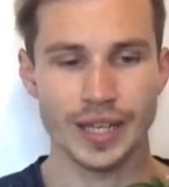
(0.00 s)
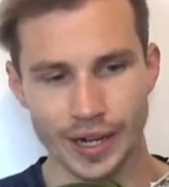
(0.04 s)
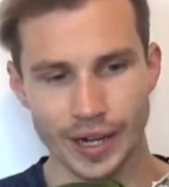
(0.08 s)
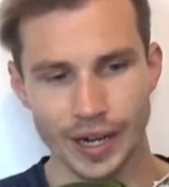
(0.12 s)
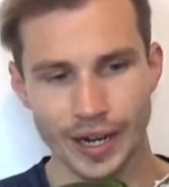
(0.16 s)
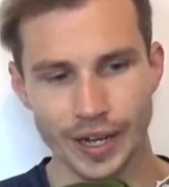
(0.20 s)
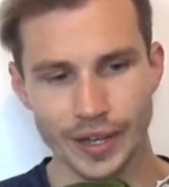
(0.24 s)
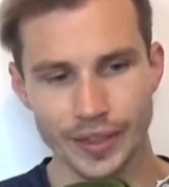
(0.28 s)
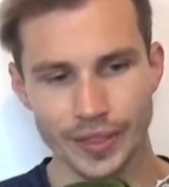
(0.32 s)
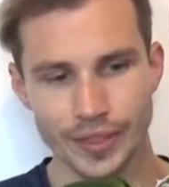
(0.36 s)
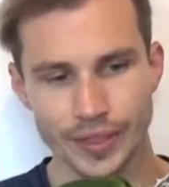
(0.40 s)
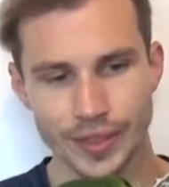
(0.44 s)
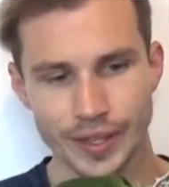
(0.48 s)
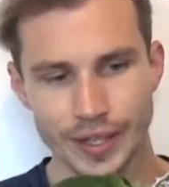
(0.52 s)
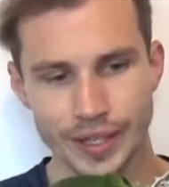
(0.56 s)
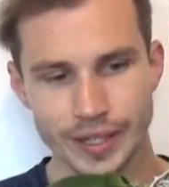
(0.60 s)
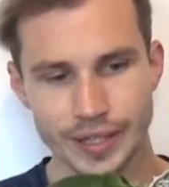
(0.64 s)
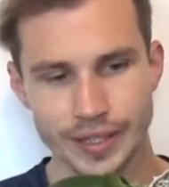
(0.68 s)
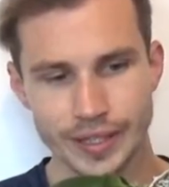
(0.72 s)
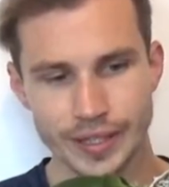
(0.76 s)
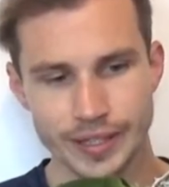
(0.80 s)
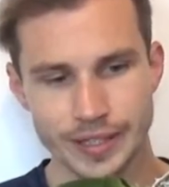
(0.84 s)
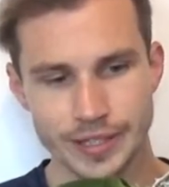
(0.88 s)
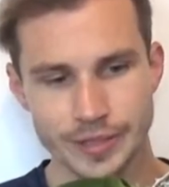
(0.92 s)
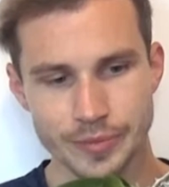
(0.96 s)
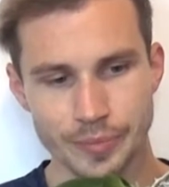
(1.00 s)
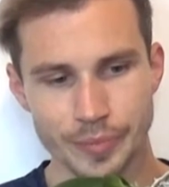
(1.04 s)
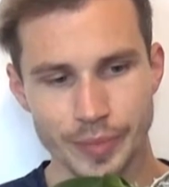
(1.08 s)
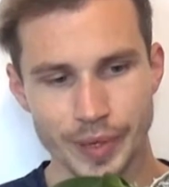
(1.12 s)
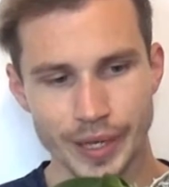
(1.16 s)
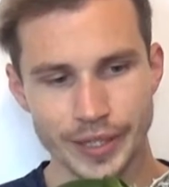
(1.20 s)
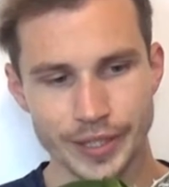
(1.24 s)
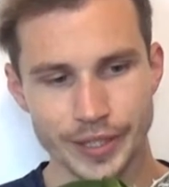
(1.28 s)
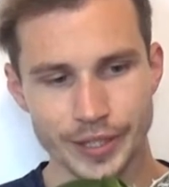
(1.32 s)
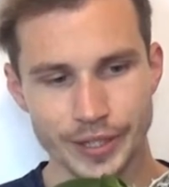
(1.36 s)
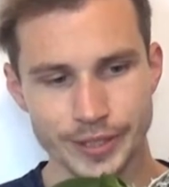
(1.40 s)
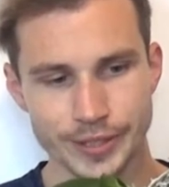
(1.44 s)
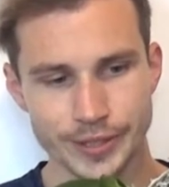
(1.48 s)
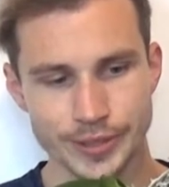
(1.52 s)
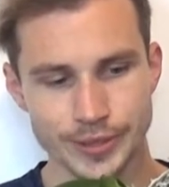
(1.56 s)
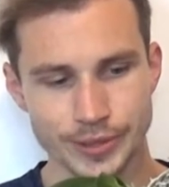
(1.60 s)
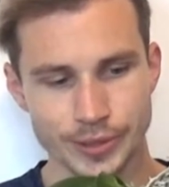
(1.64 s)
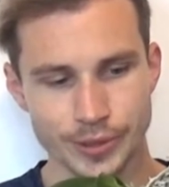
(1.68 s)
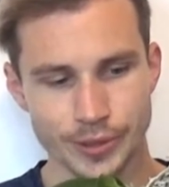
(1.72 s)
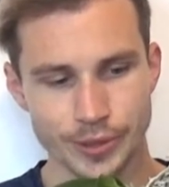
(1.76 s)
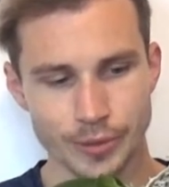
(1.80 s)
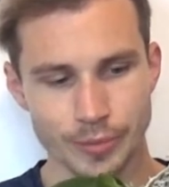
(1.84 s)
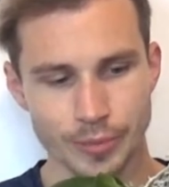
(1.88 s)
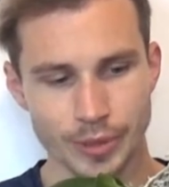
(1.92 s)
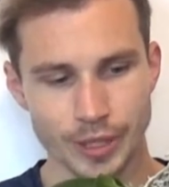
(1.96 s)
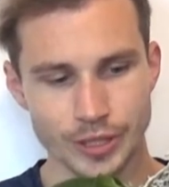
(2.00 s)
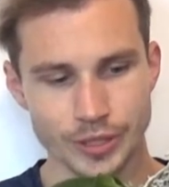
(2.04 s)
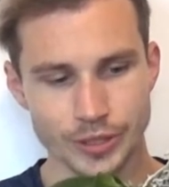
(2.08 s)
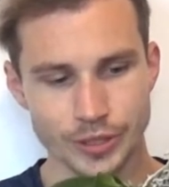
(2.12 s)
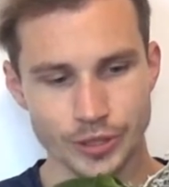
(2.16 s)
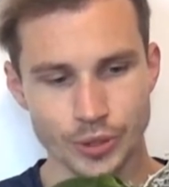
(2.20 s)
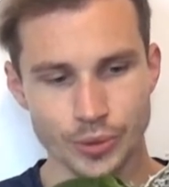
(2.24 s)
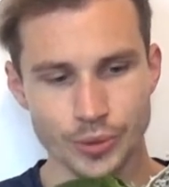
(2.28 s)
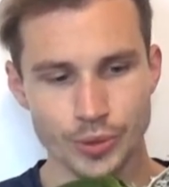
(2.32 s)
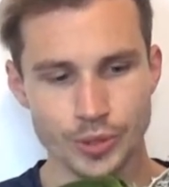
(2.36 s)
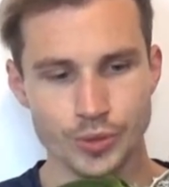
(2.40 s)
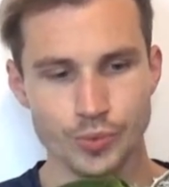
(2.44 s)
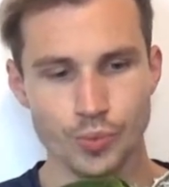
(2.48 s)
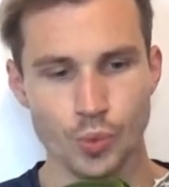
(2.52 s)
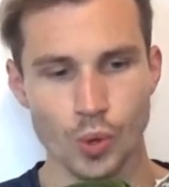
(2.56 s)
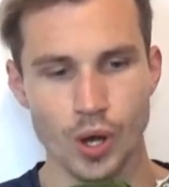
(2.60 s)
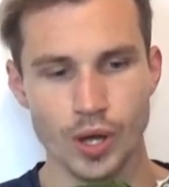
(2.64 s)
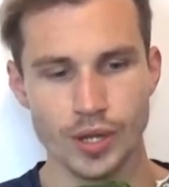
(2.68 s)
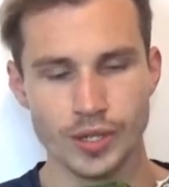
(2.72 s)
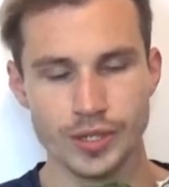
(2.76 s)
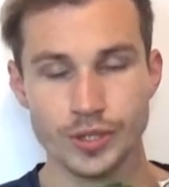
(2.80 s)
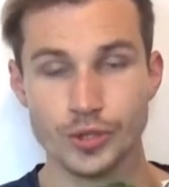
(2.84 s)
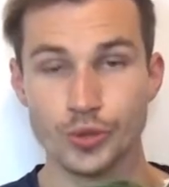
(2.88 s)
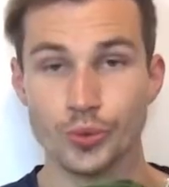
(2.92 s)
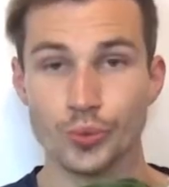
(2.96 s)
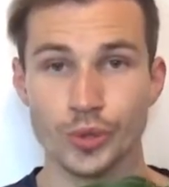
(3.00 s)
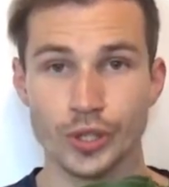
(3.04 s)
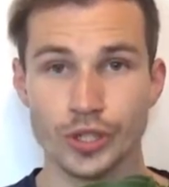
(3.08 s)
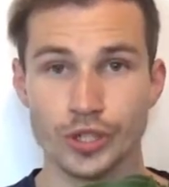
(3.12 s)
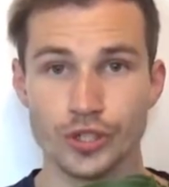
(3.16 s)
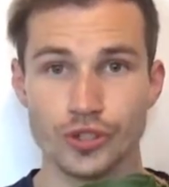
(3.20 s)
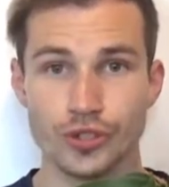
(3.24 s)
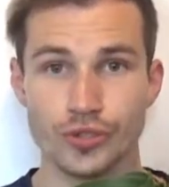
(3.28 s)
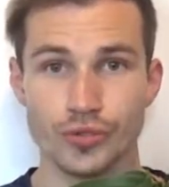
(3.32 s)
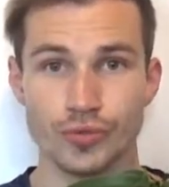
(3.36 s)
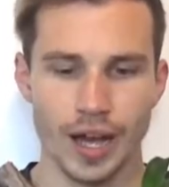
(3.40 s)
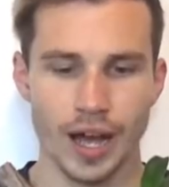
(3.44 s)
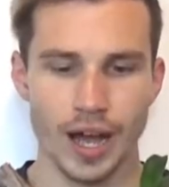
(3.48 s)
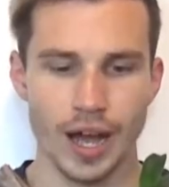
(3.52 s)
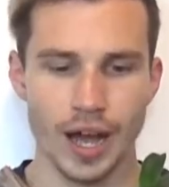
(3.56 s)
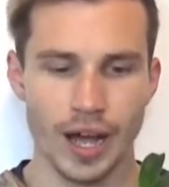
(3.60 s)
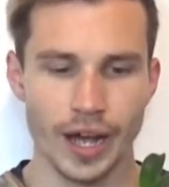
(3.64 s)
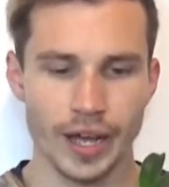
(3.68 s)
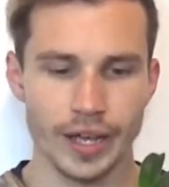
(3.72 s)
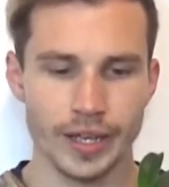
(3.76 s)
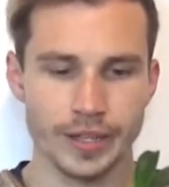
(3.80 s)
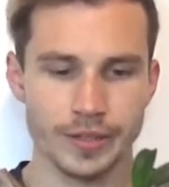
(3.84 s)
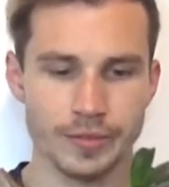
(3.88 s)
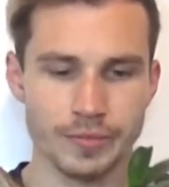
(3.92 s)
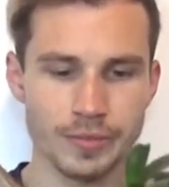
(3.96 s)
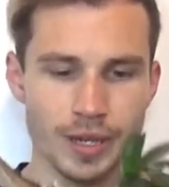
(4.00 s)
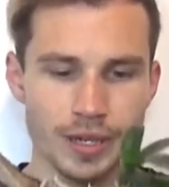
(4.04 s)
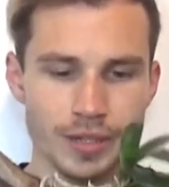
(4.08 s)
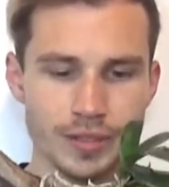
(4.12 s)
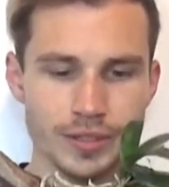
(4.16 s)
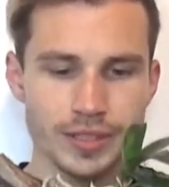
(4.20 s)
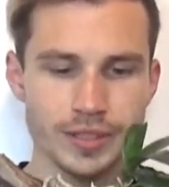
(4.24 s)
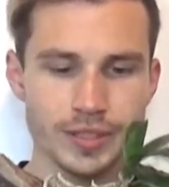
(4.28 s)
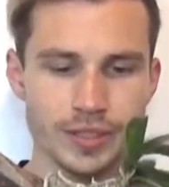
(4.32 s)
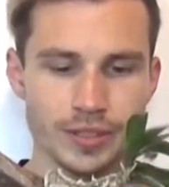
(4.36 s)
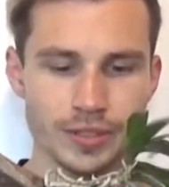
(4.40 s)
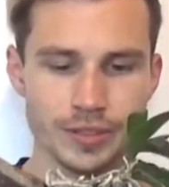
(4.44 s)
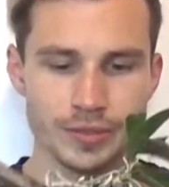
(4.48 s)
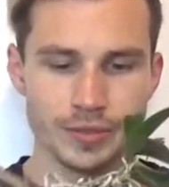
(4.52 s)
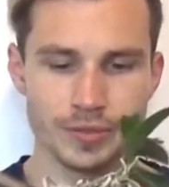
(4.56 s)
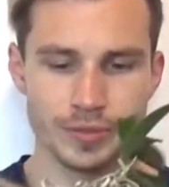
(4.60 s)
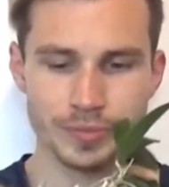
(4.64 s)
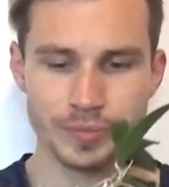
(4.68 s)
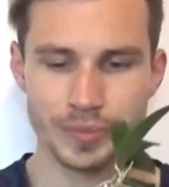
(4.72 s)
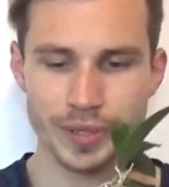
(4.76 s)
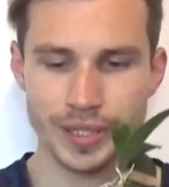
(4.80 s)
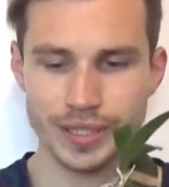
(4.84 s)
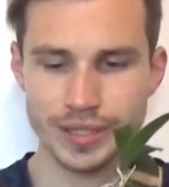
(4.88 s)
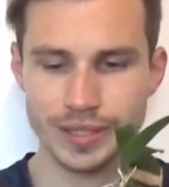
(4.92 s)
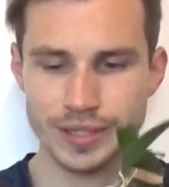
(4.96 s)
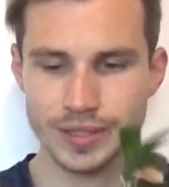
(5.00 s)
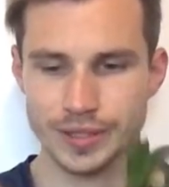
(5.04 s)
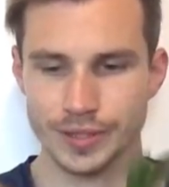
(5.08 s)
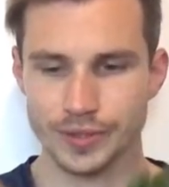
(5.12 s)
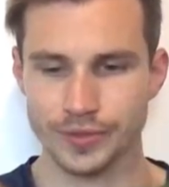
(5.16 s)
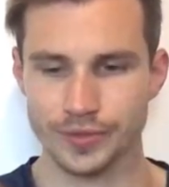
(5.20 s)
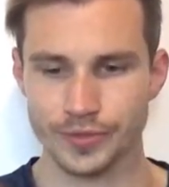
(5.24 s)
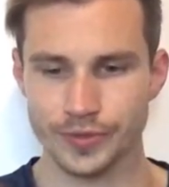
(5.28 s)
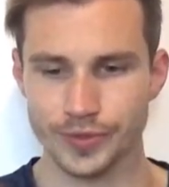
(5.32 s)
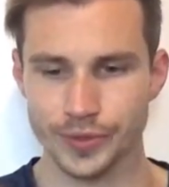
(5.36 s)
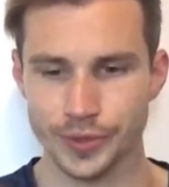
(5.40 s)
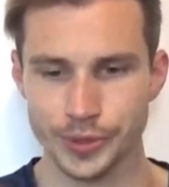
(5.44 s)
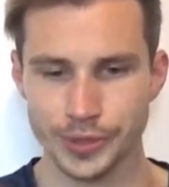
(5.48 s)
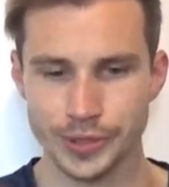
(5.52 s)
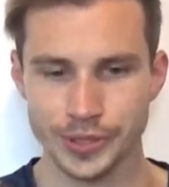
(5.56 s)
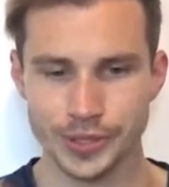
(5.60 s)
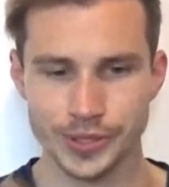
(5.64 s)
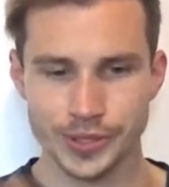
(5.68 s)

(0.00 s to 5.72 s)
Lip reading: I think it's better to talk about those ones which I mounted on pieces of wood.